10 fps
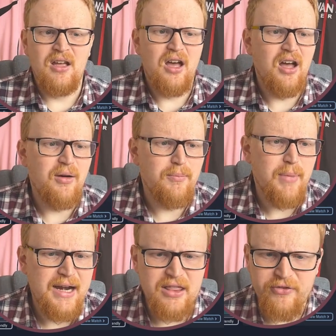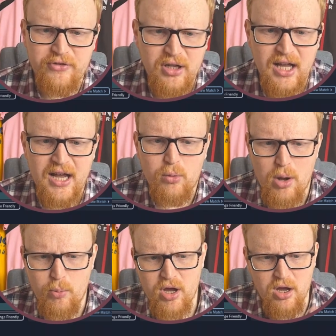man in the front line
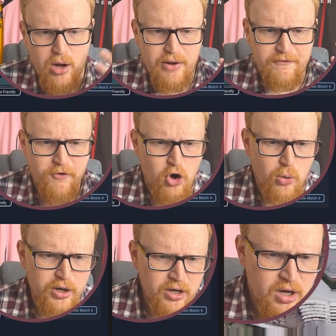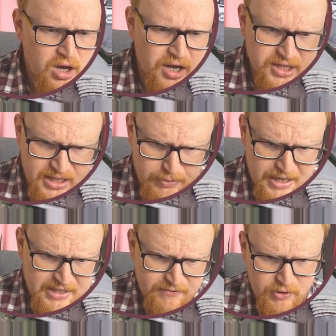when we are going forward. You can see
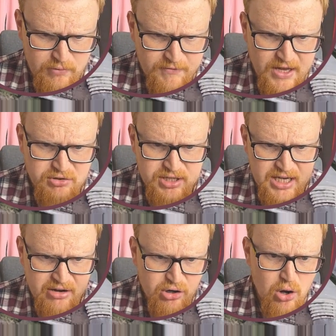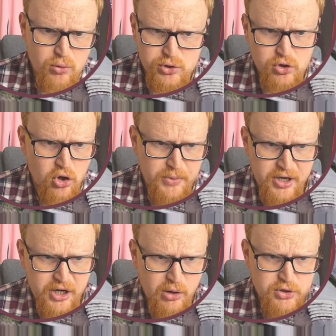plenty of victories here and goals scored. We're going
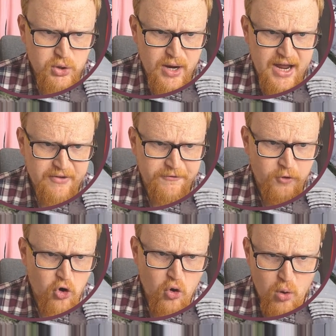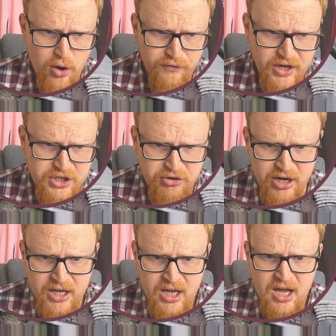to go to a 4-1
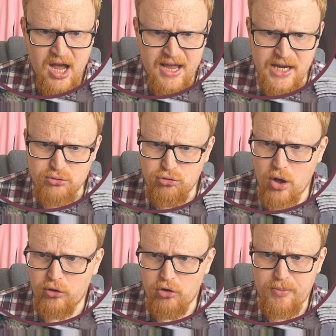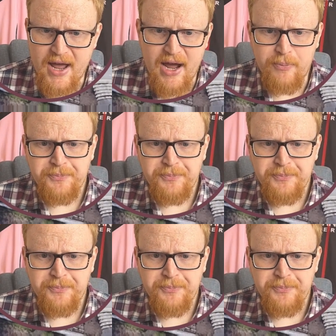victory against Rotherham now.